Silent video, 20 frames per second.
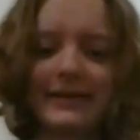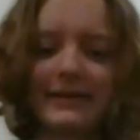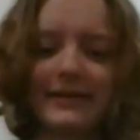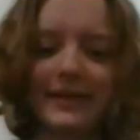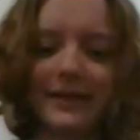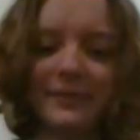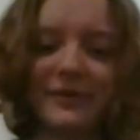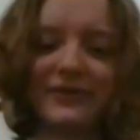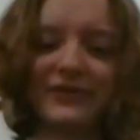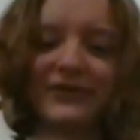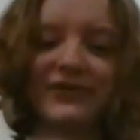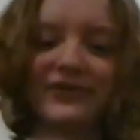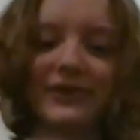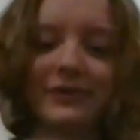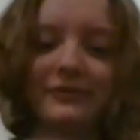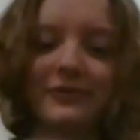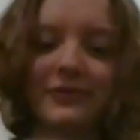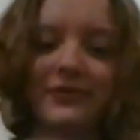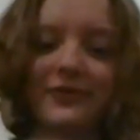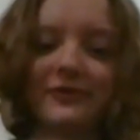That must have
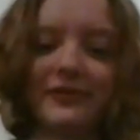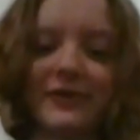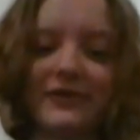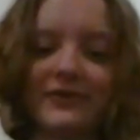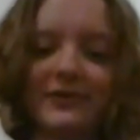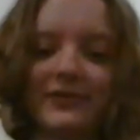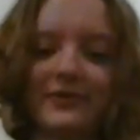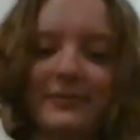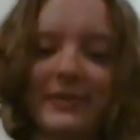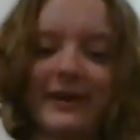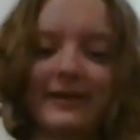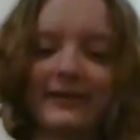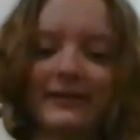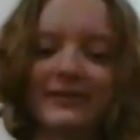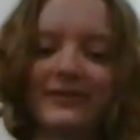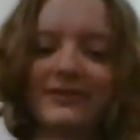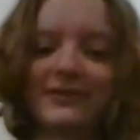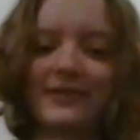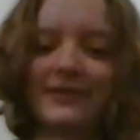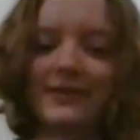stunk for Sylvester's
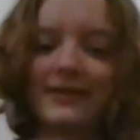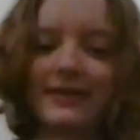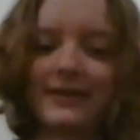parents.